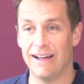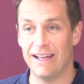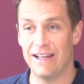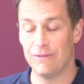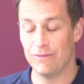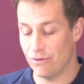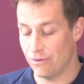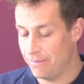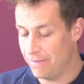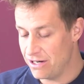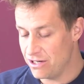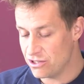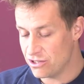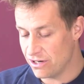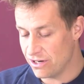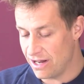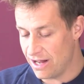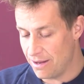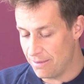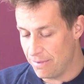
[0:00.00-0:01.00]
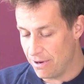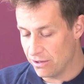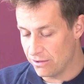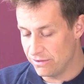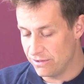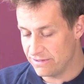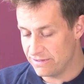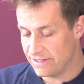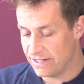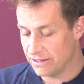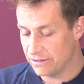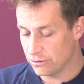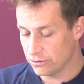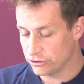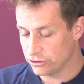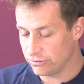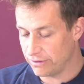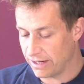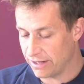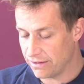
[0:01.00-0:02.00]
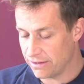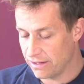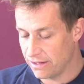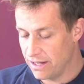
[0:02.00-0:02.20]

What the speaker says: information about the signal strength.